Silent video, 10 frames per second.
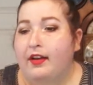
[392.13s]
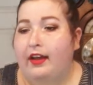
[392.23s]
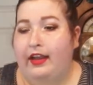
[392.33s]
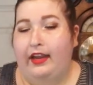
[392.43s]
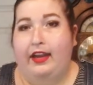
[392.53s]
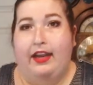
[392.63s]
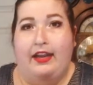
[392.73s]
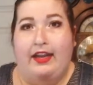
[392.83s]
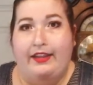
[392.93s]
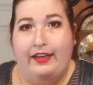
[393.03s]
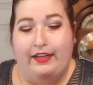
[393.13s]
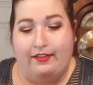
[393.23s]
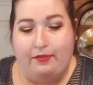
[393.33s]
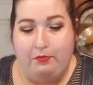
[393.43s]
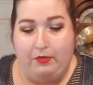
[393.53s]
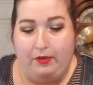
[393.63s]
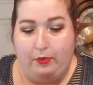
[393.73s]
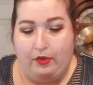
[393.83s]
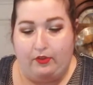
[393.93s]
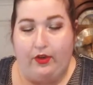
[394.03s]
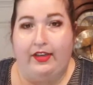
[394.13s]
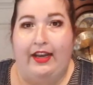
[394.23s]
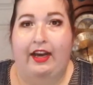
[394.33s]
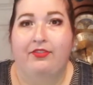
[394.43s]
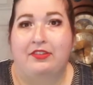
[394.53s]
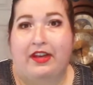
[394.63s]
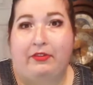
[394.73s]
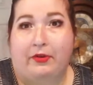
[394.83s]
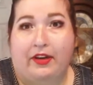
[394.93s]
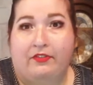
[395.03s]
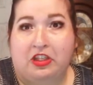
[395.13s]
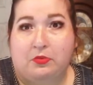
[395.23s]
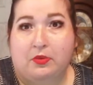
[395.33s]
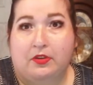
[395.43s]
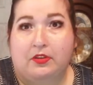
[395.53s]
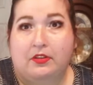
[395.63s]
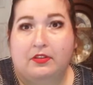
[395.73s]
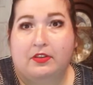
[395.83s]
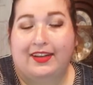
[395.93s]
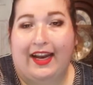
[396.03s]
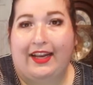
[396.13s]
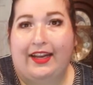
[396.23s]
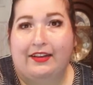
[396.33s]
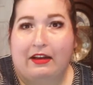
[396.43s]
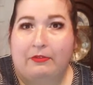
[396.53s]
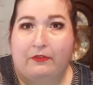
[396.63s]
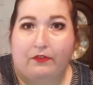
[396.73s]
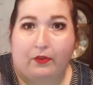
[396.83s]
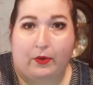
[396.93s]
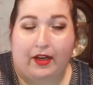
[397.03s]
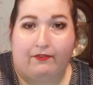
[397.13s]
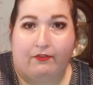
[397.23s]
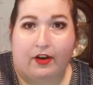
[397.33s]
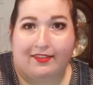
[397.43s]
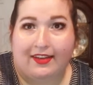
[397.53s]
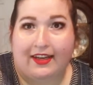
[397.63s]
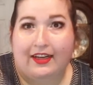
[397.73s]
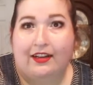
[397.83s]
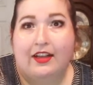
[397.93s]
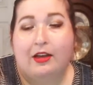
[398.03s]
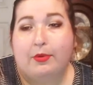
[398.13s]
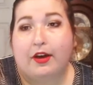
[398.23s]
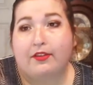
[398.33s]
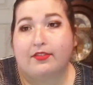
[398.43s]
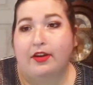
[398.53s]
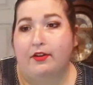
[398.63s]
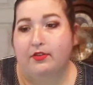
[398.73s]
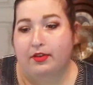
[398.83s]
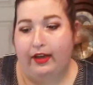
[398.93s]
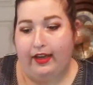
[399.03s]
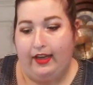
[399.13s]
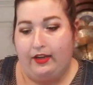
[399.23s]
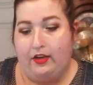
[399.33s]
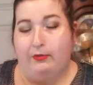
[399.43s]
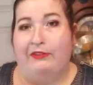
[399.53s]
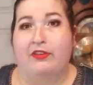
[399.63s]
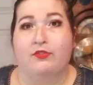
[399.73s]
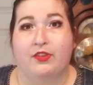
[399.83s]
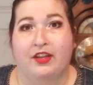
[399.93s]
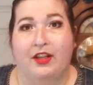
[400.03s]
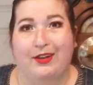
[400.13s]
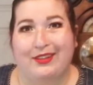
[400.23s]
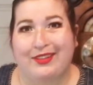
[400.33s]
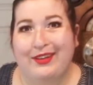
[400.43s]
and I think it's great to have because I have a great visual look at it for when I'm frosting it, but also a good reference for the colors.